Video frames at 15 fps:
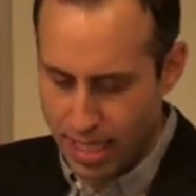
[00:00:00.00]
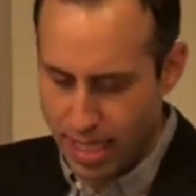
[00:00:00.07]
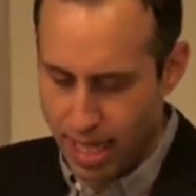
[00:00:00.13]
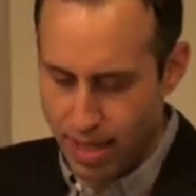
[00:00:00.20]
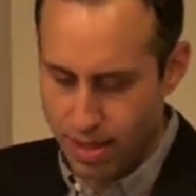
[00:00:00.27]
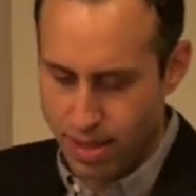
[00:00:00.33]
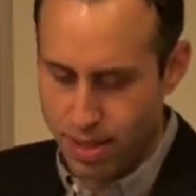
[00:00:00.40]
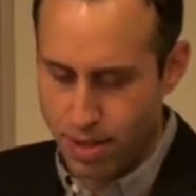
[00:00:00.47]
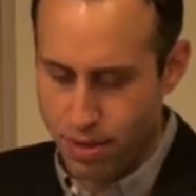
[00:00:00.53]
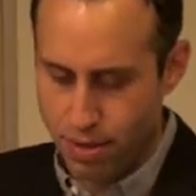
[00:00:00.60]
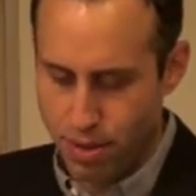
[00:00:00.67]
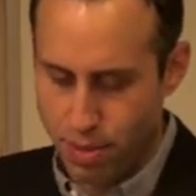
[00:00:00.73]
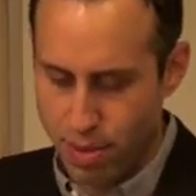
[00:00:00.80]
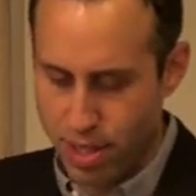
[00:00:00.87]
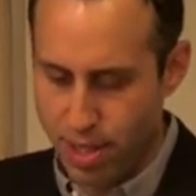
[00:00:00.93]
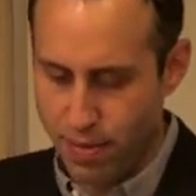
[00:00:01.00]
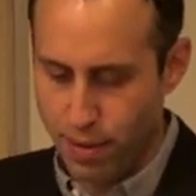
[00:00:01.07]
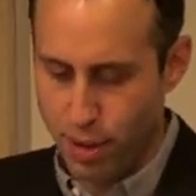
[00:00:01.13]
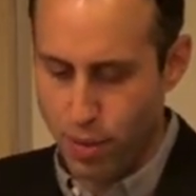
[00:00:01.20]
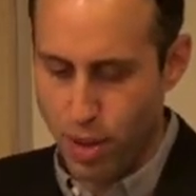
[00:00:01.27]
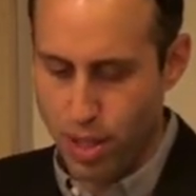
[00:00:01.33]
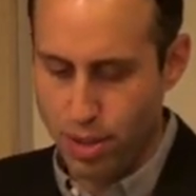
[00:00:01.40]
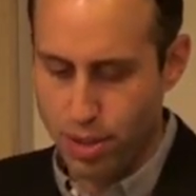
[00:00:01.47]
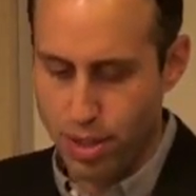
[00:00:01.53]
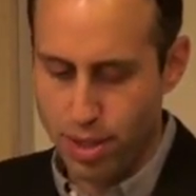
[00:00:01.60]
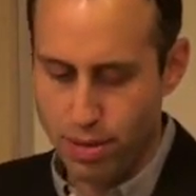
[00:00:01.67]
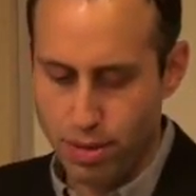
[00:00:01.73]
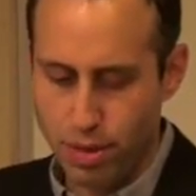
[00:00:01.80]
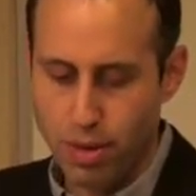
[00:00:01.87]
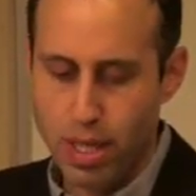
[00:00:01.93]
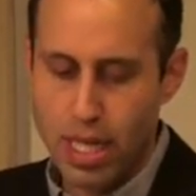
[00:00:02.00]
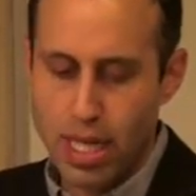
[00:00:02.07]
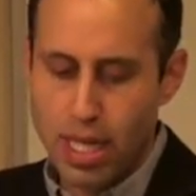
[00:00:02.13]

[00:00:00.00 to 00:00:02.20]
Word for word: get to your specific question. So